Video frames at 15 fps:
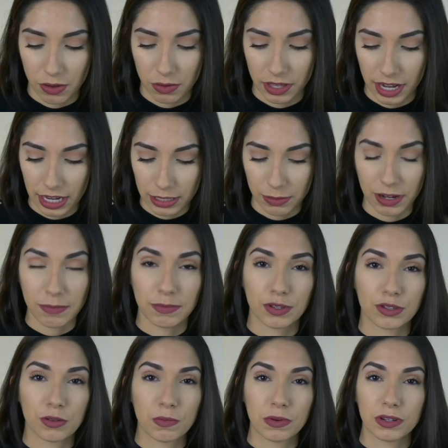the next one I'm
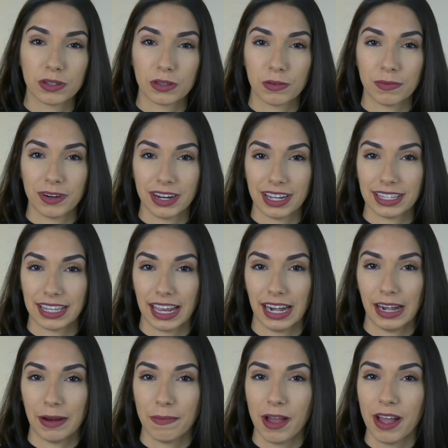super
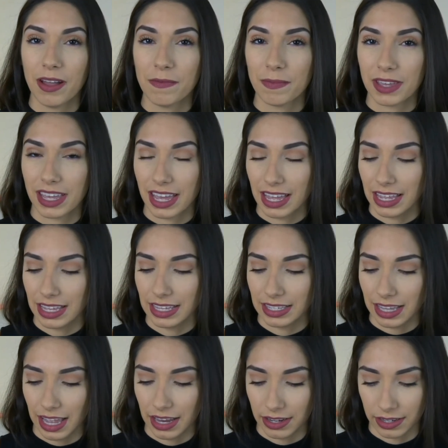excited about
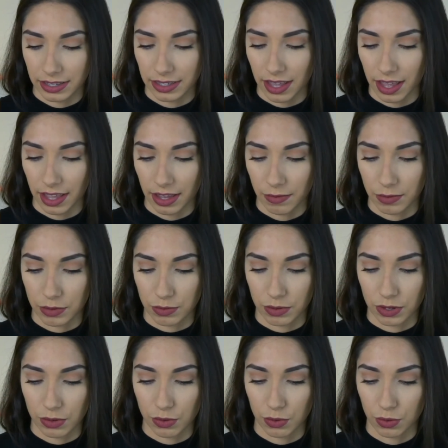because I just thought it was
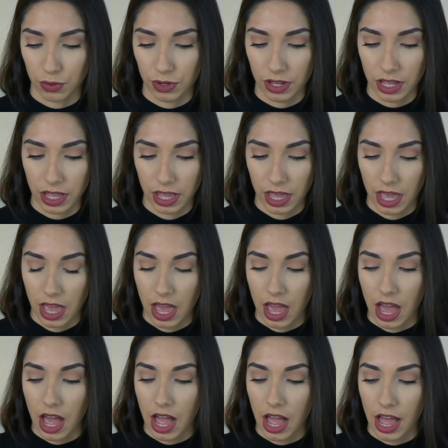really cool.
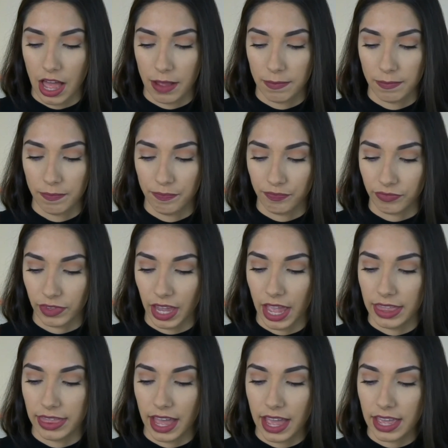And
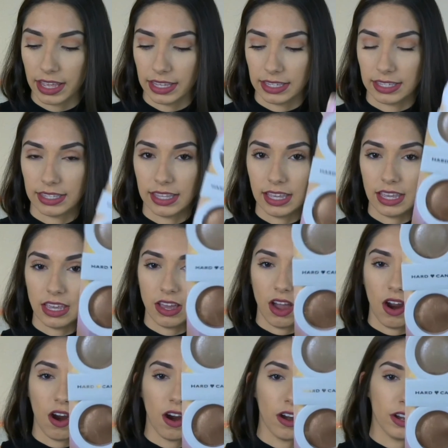that is the
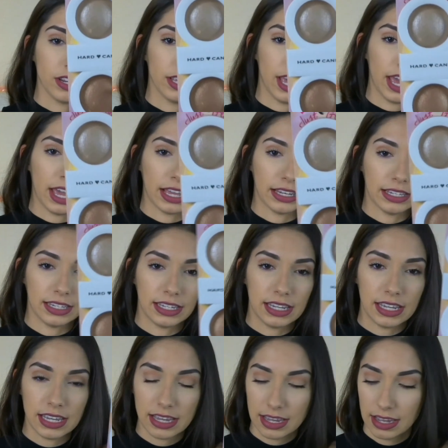Hard
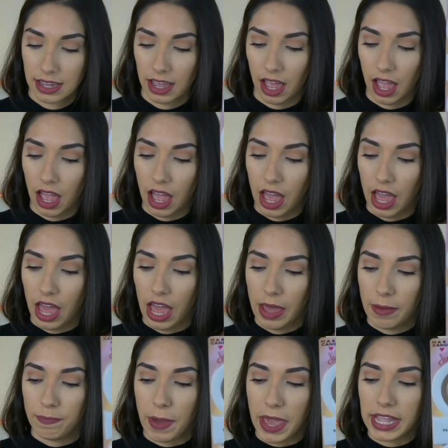Candy
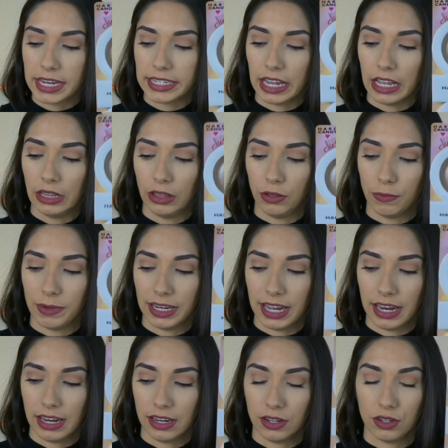Baked
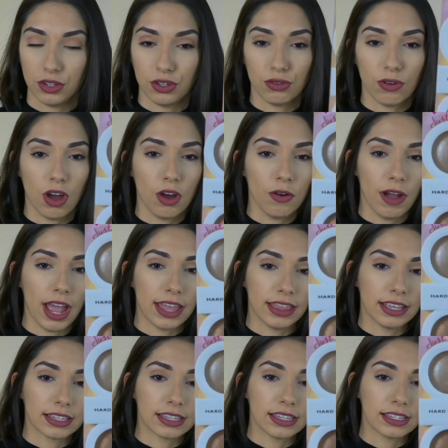Illuminating Duo, and
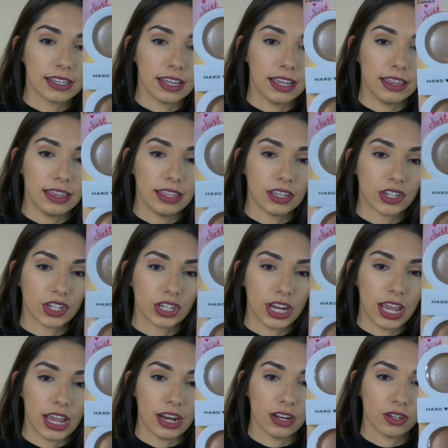this is in the
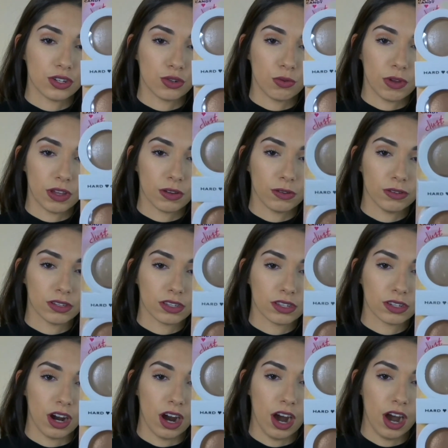shade Twinkle
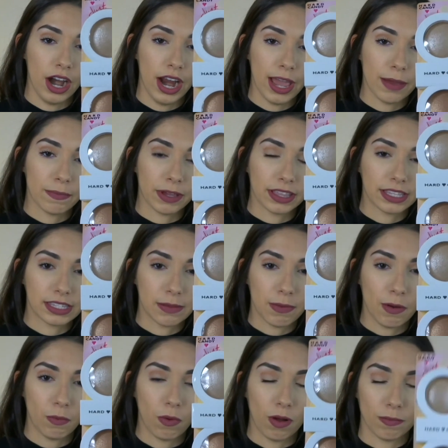Star. I picked this up
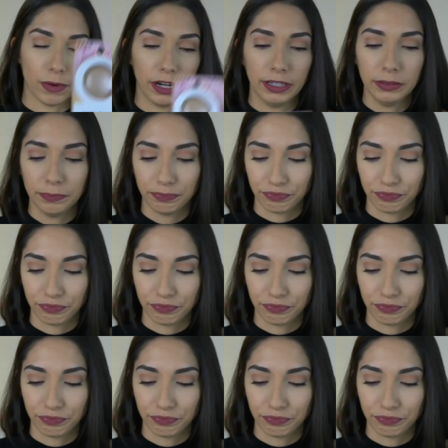at Walmart.